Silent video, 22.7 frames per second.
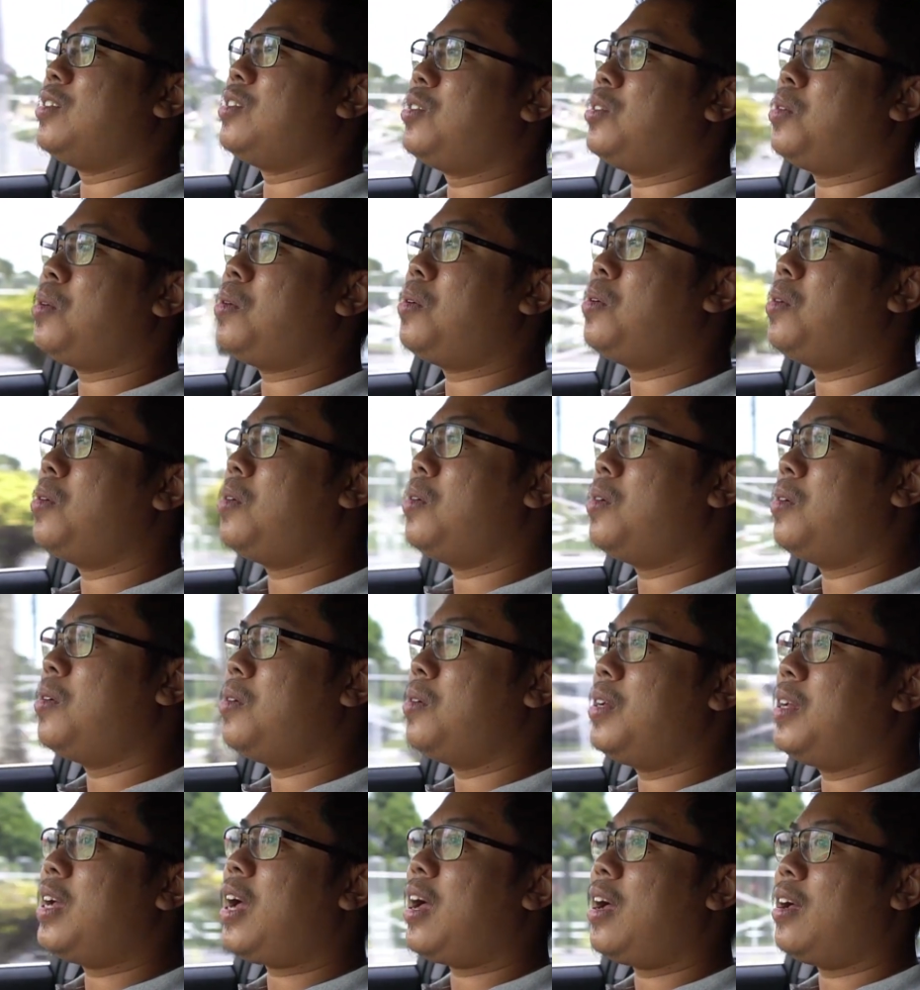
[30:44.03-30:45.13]
So
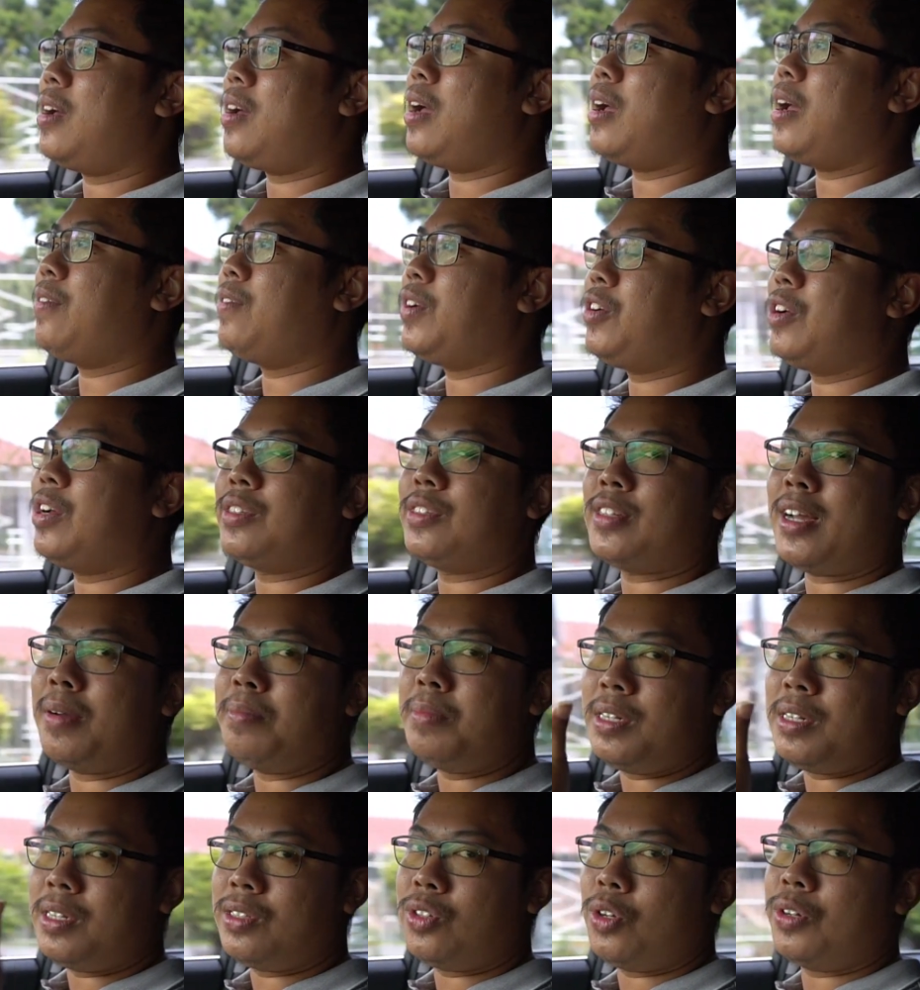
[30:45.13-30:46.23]
yeah, I have a great time
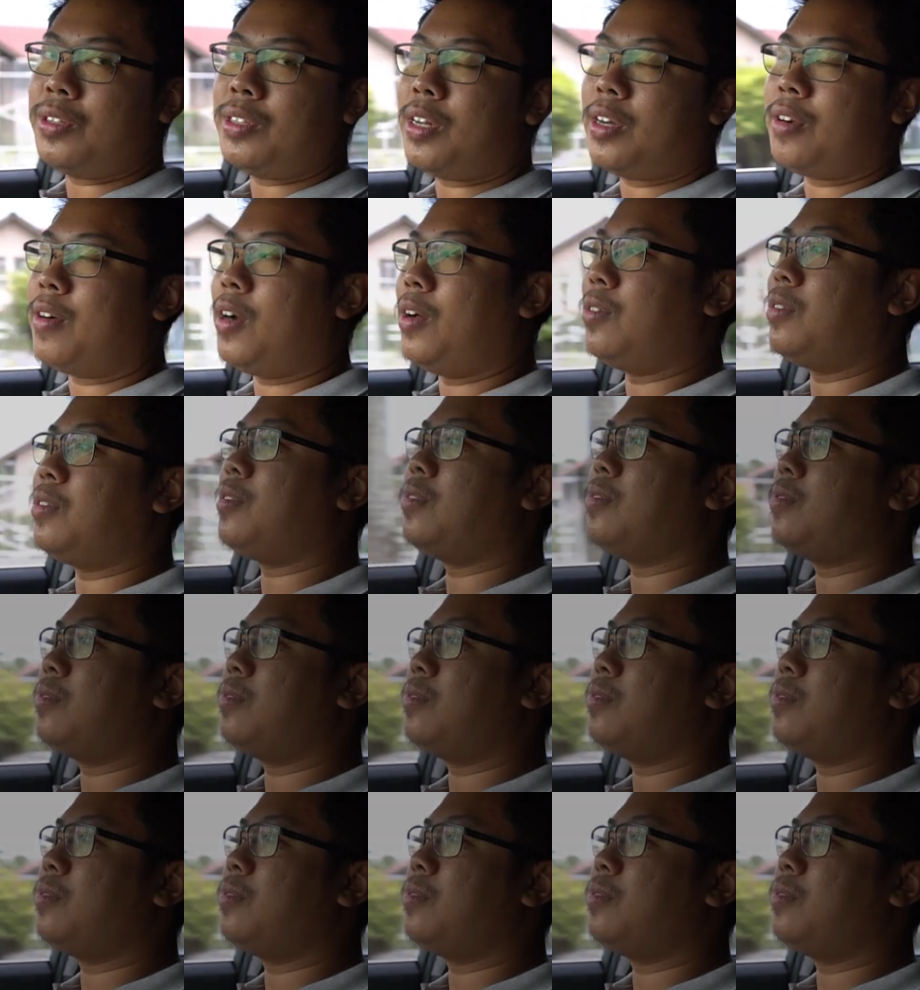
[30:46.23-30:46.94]
in the Toyota Crown.